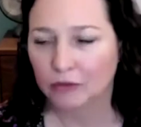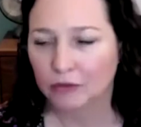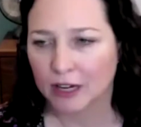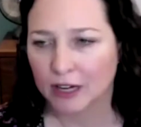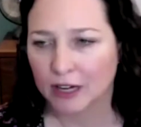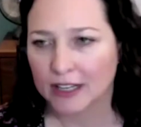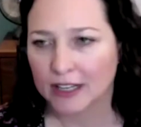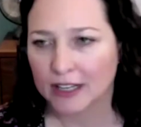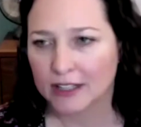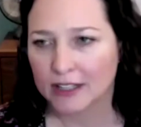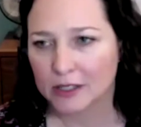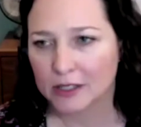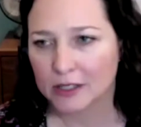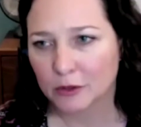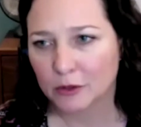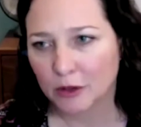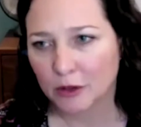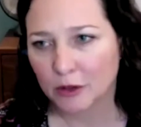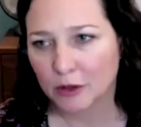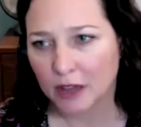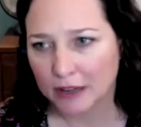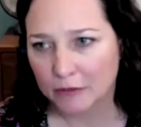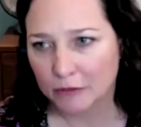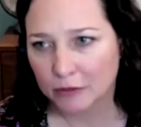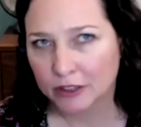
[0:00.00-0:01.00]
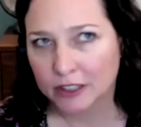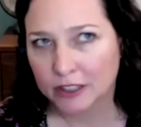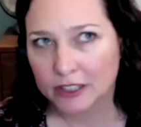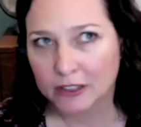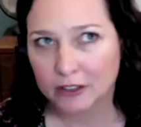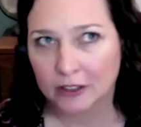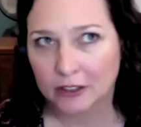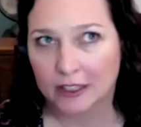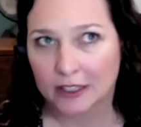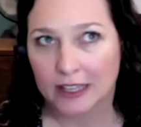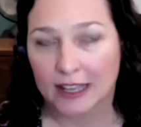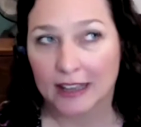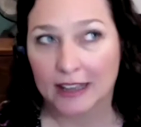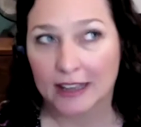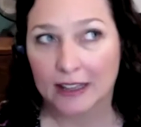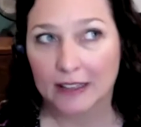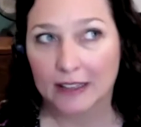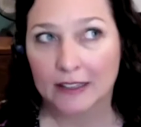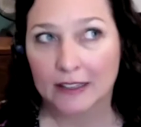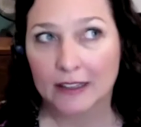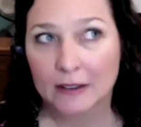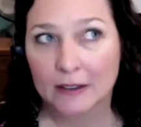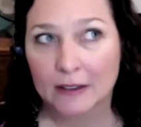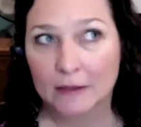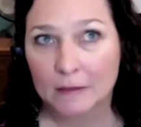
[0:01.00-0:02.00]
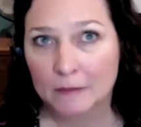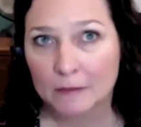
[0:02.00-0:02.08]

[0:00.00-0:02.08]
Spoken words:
right? So I really look at,